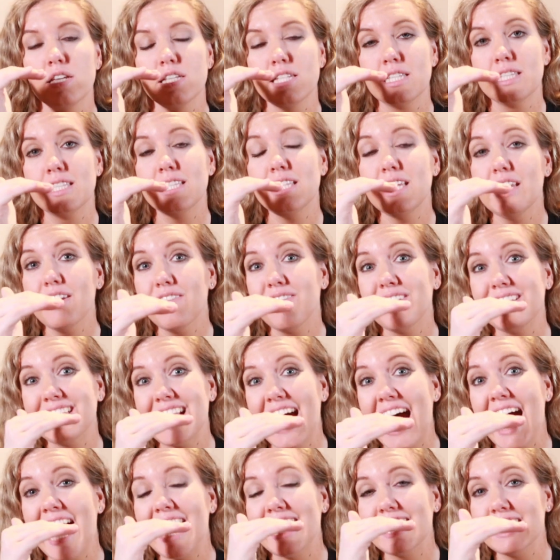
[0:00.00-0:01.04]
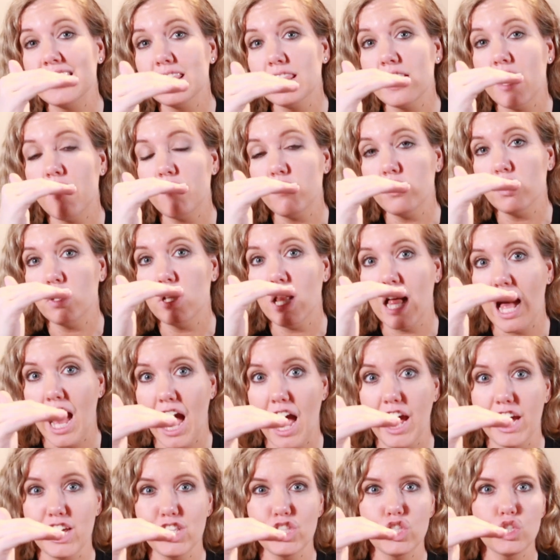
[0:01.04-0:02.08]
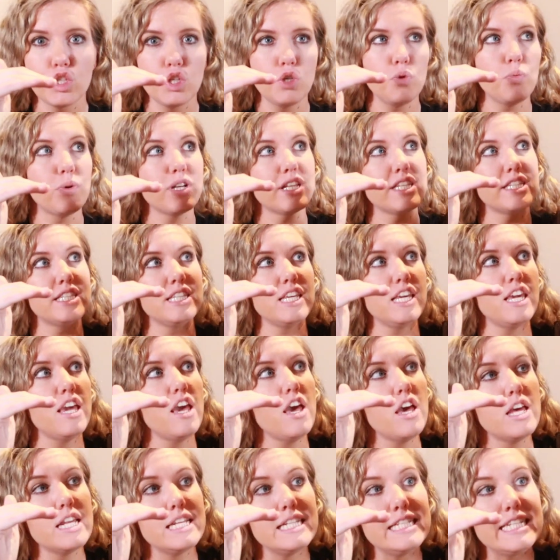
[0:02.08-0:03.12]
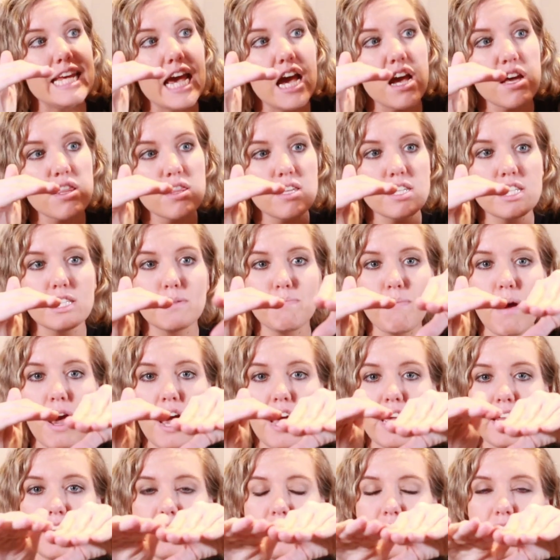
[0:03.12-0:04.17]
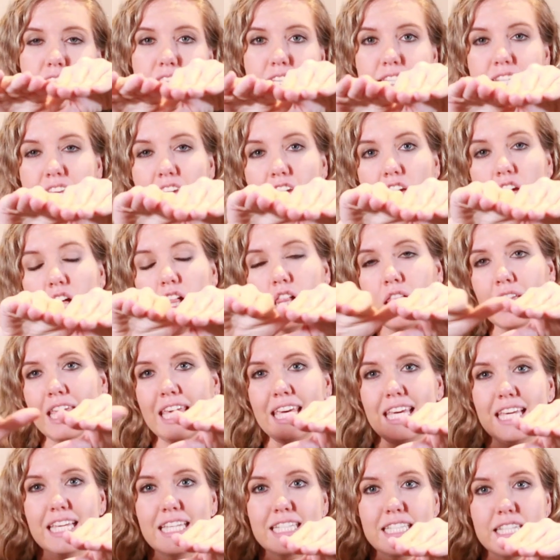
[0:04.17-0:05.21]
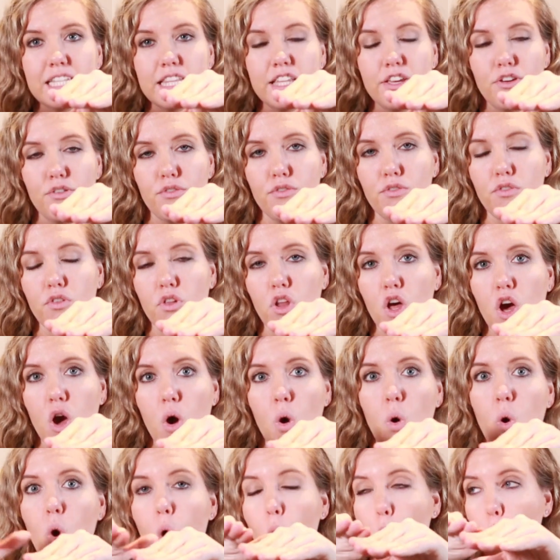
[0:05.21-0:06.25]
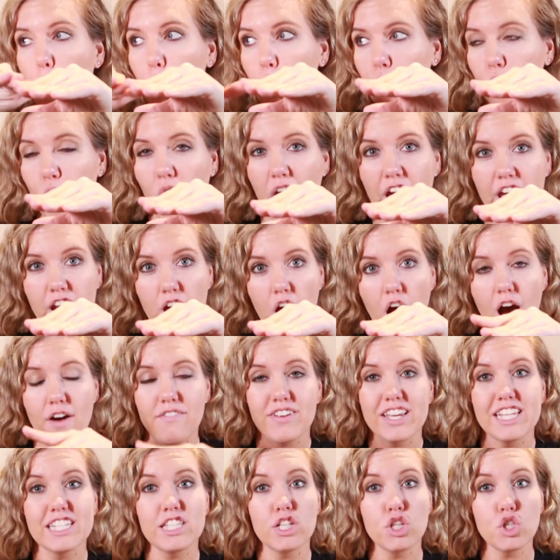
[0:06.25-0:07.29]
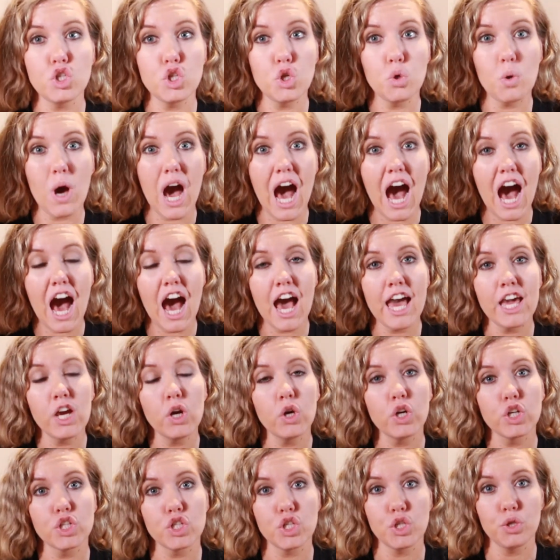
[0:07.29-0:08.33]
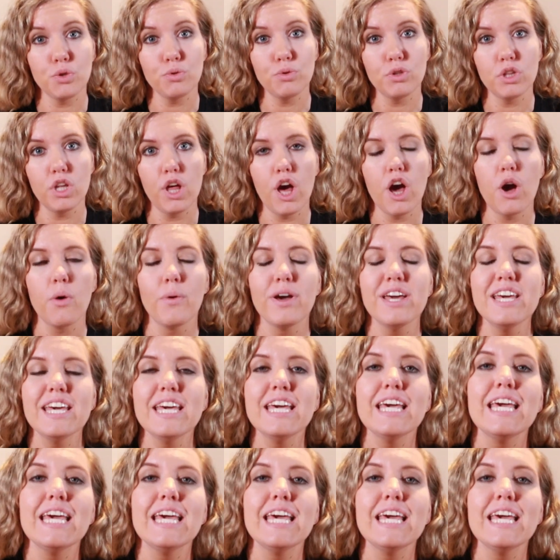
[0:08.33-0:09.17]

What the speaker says: see if it's at level height. So you want to see down the spine, does the tail easily flow right off? Is it too high or too low?